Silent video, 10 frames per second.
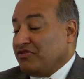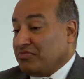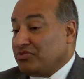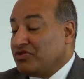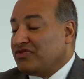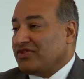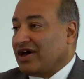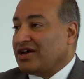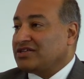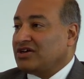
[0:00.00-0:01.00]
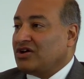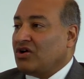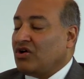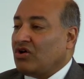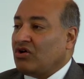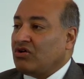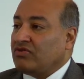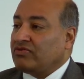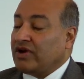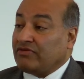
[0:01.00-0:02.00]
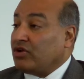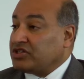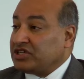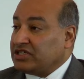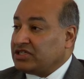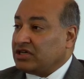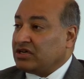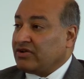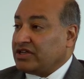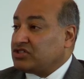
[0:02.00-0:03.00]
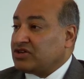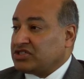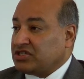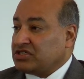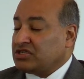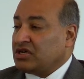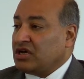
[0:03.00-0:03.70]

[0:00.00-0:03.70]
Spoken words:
proof of that, of great volatility, great stresses.